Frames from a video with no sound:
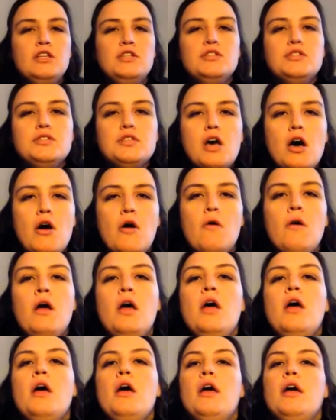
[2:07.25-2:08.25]
So
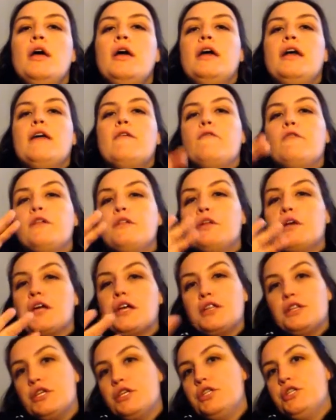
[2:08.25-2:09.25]
if we look
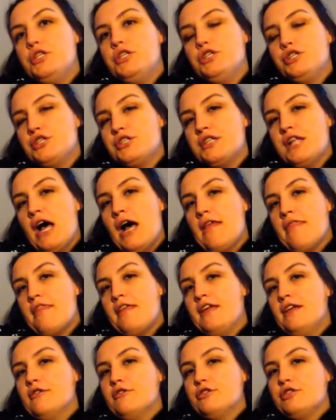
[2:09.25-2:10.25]
at the just not
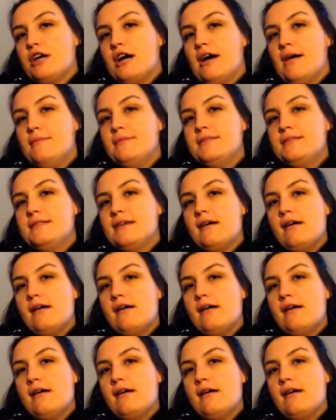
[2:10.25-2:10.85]
theater jobs,